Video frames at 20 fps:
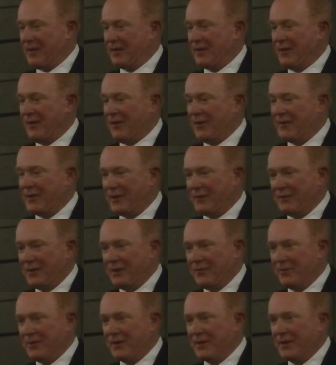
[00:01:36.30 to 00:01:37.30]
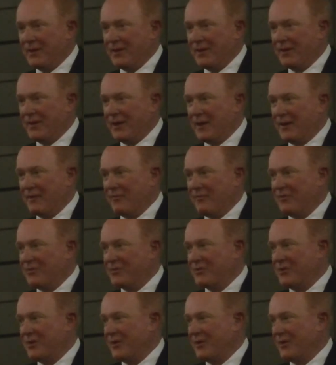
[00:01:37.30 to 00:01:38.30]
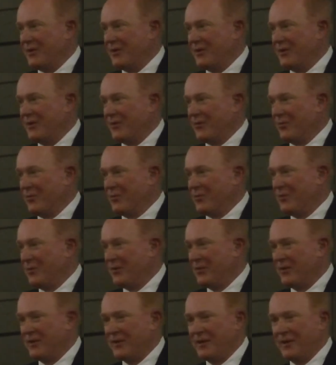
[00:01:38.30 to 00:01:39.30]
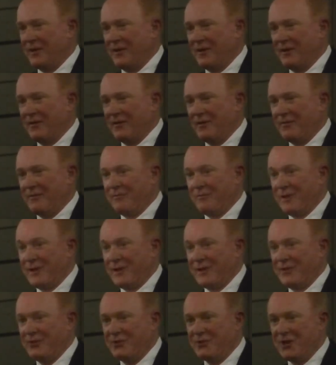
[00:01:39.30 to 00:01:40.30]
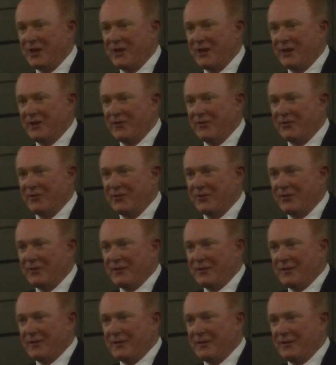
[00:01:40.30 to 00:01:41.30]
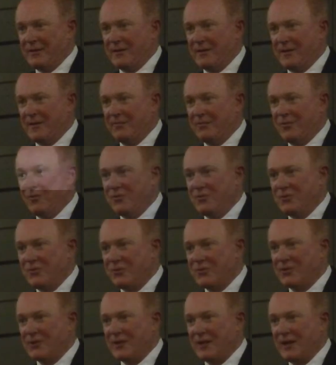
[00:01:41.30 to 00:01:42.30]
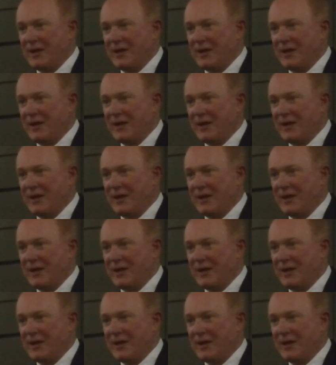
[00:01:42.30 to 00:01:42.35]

It dawned on me when I first started hearing the rumor that they might change and move towards the